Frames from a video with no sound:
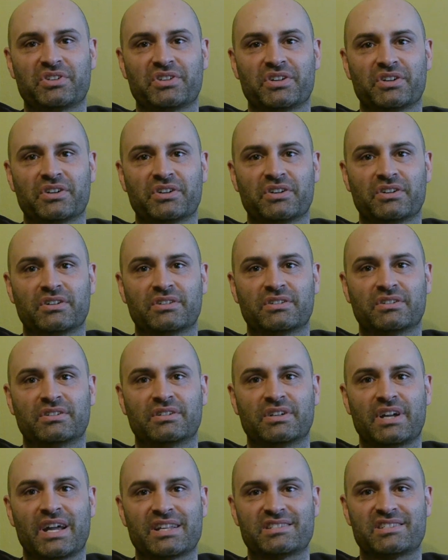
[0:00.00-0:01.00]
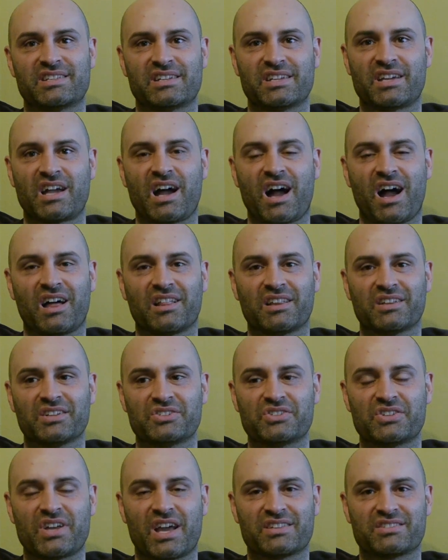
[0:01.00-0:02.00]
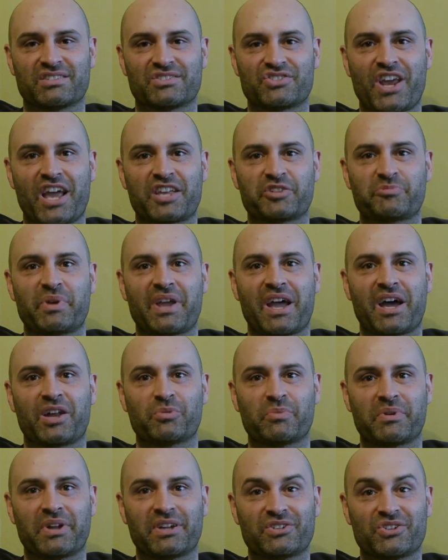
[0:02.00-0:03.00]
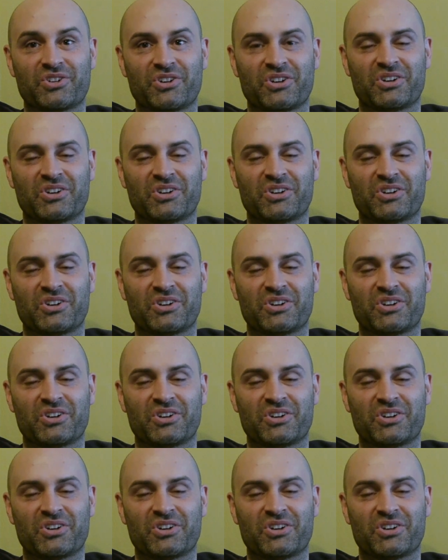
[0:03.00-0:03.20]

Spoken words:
year at City College as a jazz piano major.